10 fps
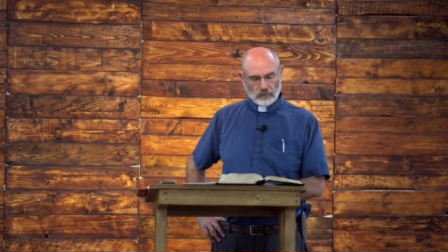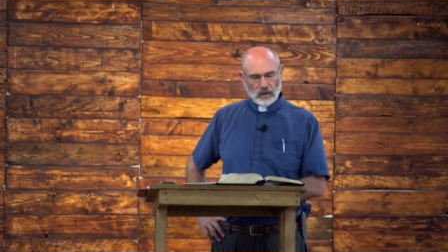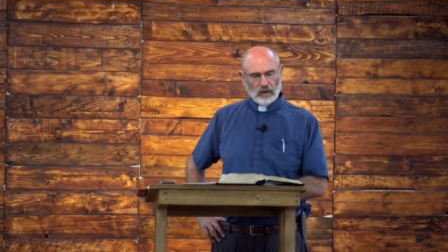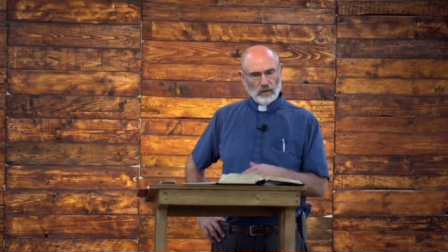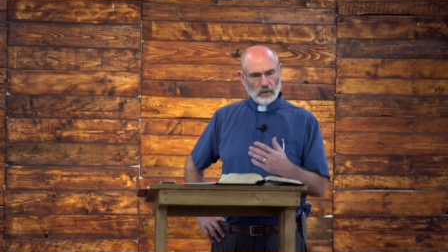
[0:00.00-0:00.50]

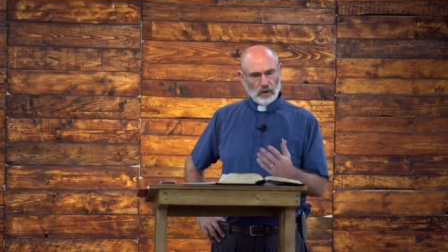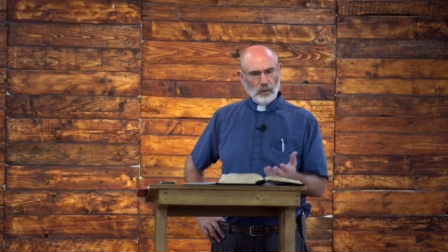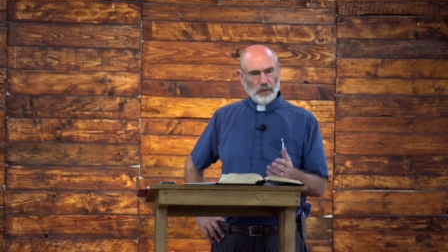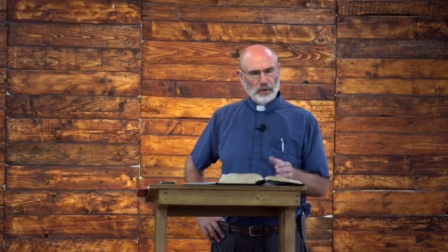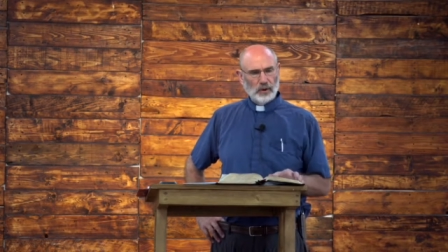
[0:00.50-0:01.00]
The Lord
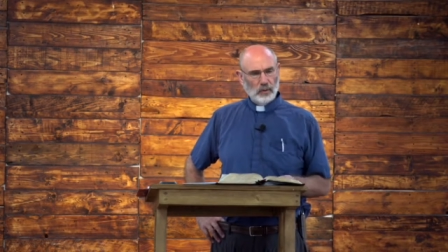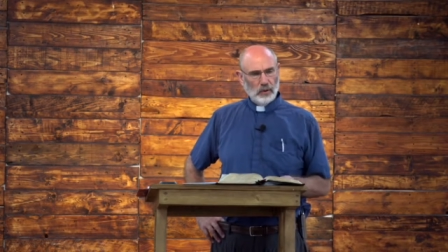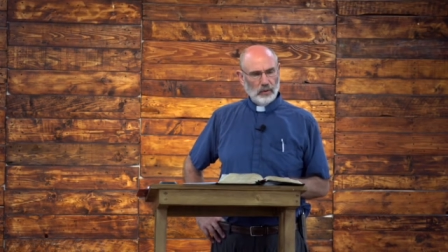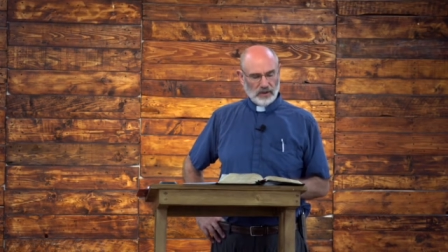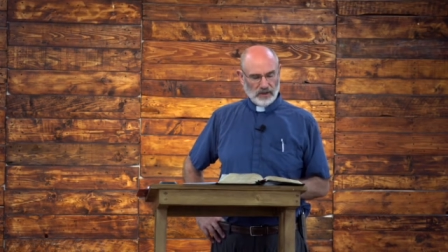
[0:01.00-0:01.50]
opened her
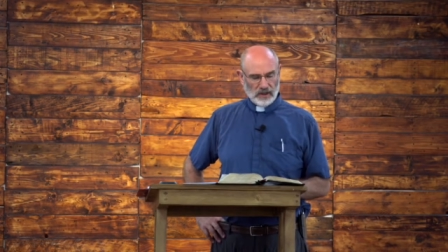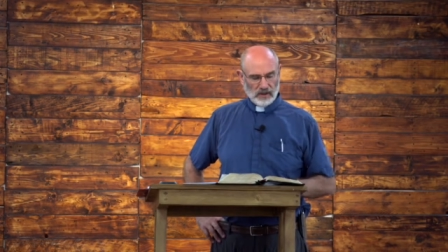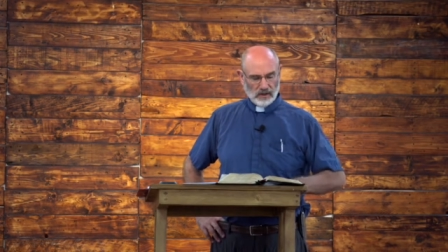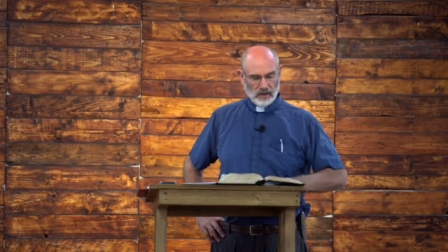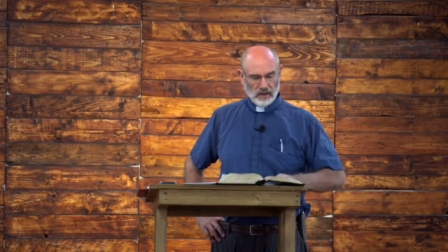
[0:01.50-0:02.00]
womb and
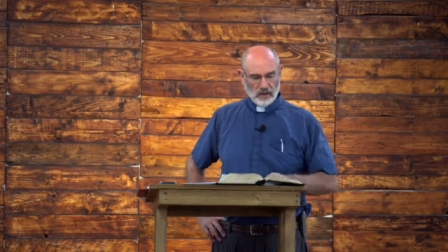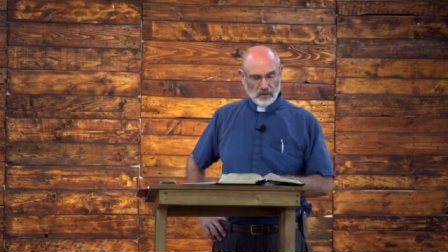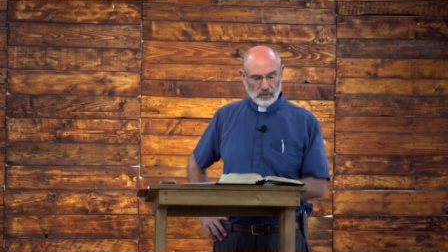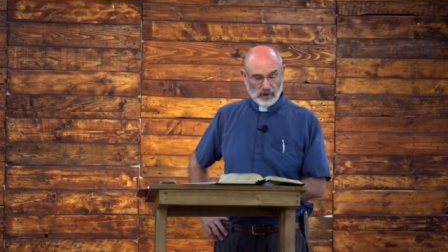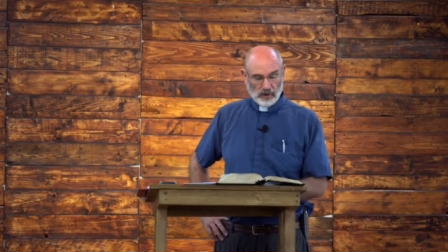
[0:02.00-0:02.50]
she's
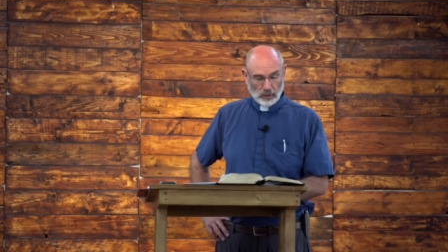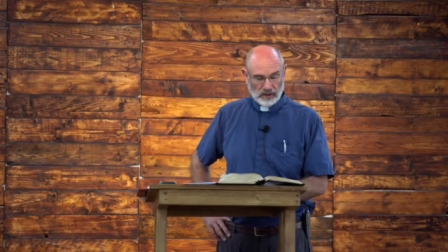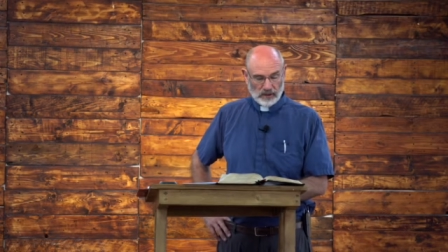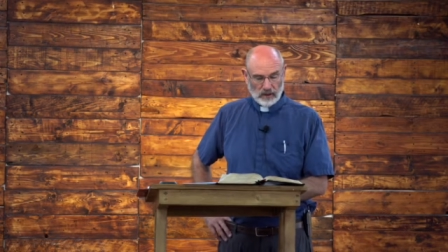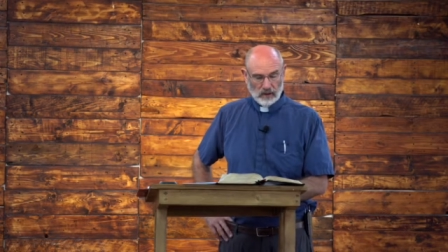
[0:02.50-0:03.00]

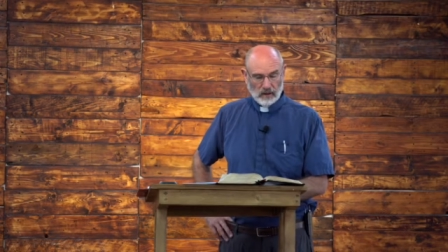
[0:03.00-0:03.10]
rejoicing.